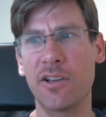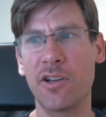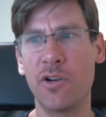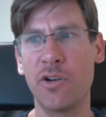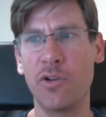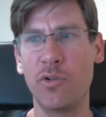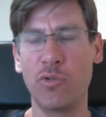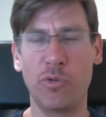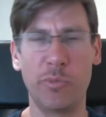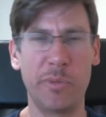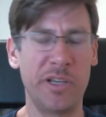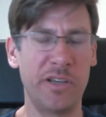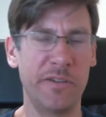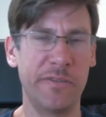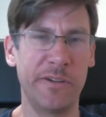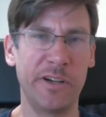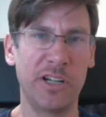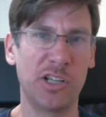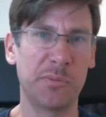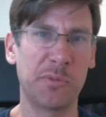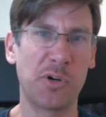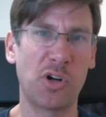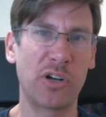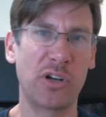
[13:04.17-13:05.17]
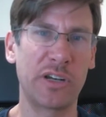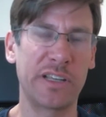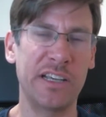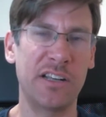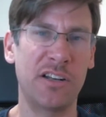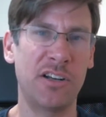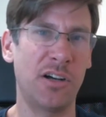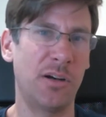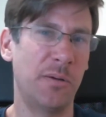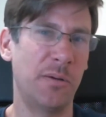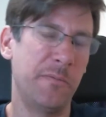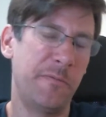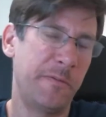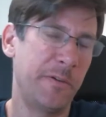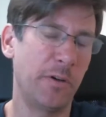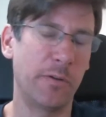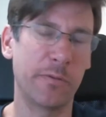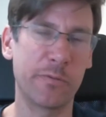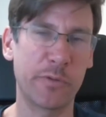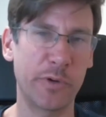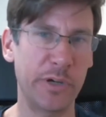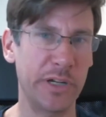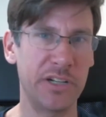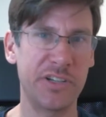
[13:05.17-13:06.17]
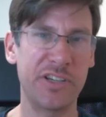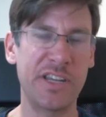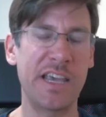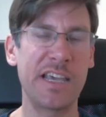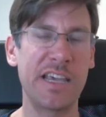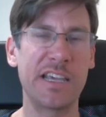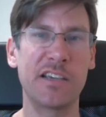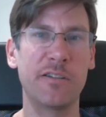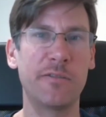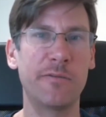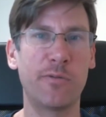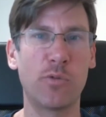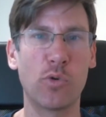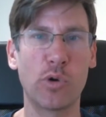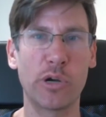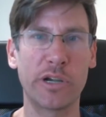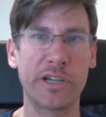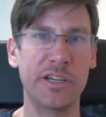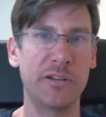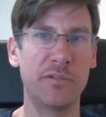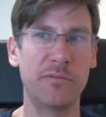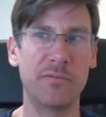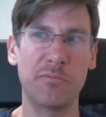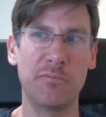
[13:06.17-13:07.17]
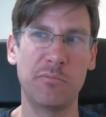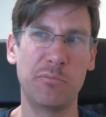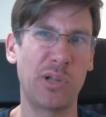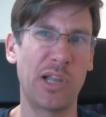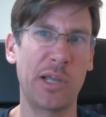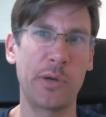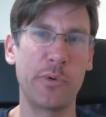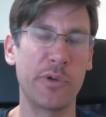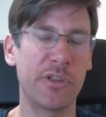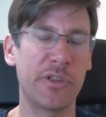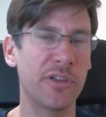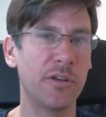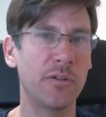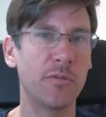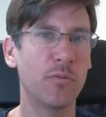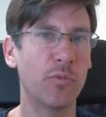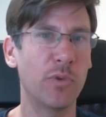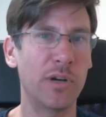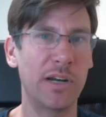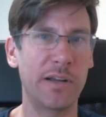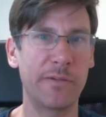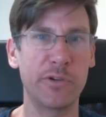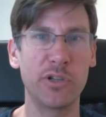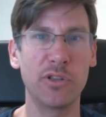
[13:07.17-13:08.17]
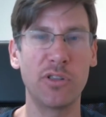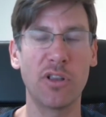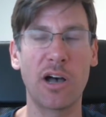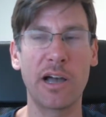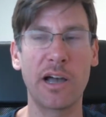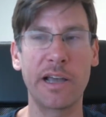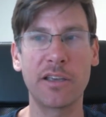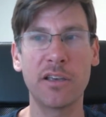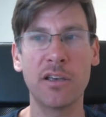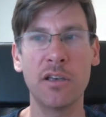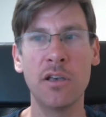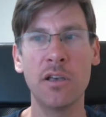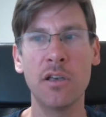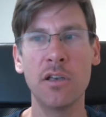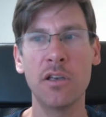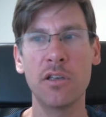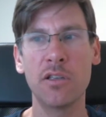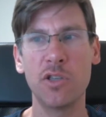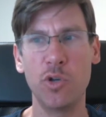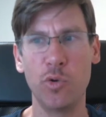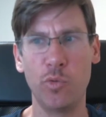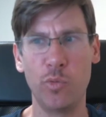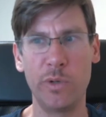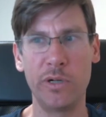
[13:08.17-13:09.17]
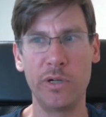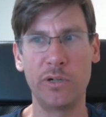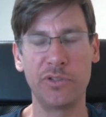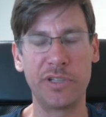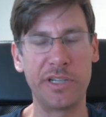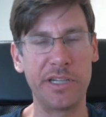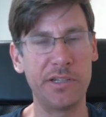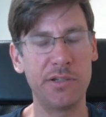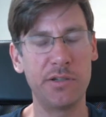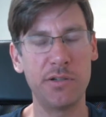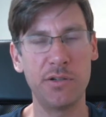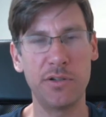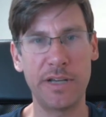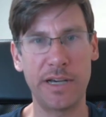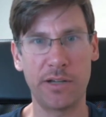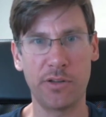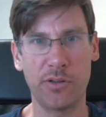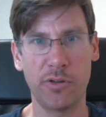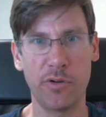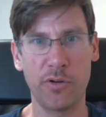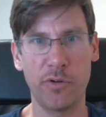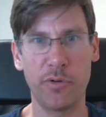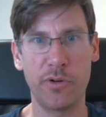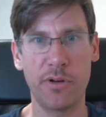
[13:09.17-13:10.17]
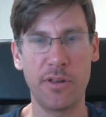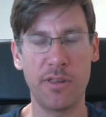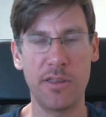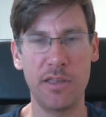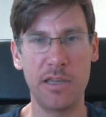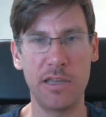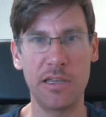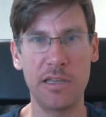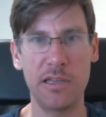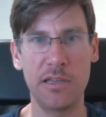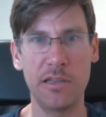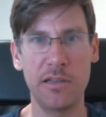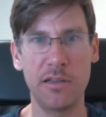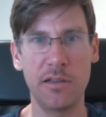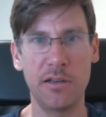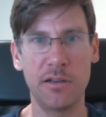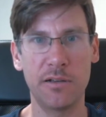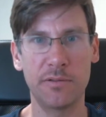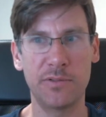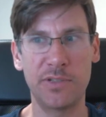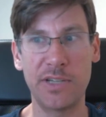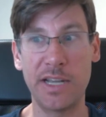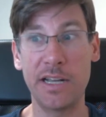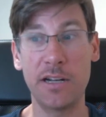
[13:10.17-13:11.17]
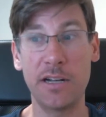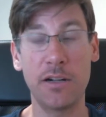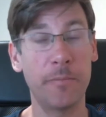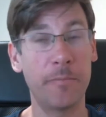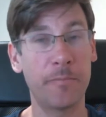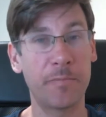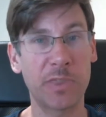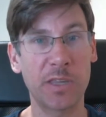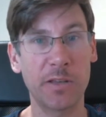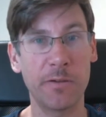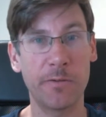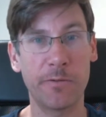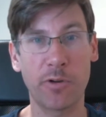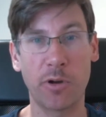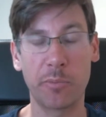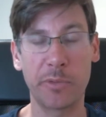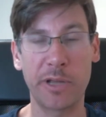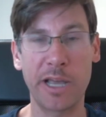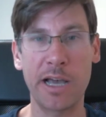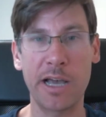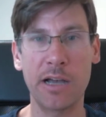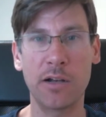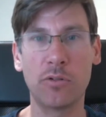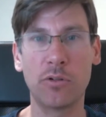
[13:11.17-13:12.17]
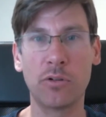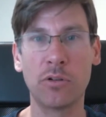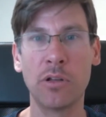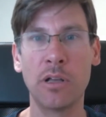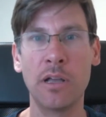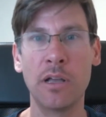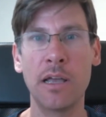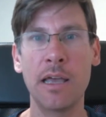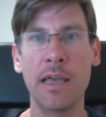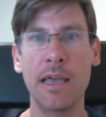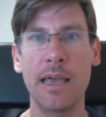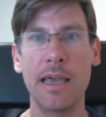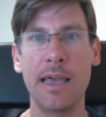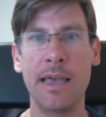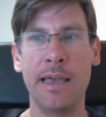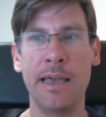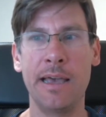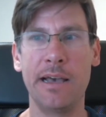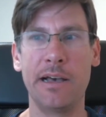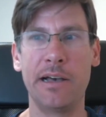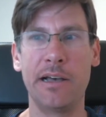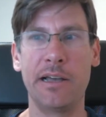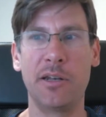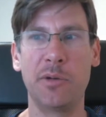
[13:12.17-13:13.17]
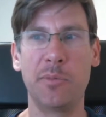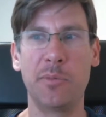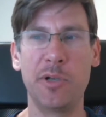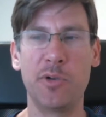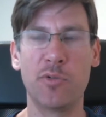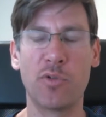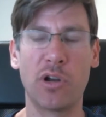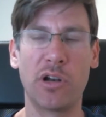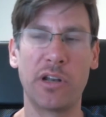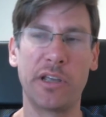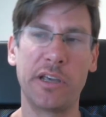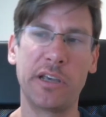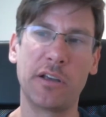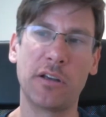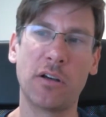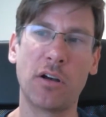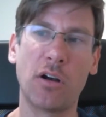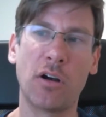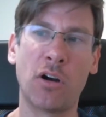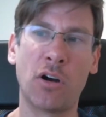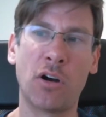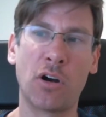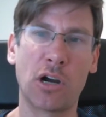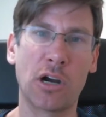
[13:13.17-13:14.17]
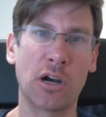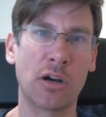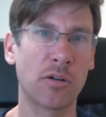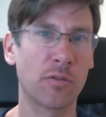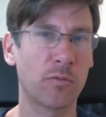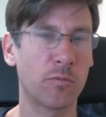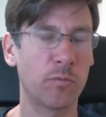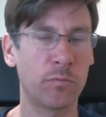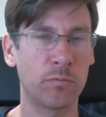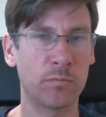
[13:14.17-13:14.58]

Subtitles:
the code will be available on GitHub. Feel free to take it, fork it, play with it, whatever you'd like. You will need to download the data from Kaggle and be running R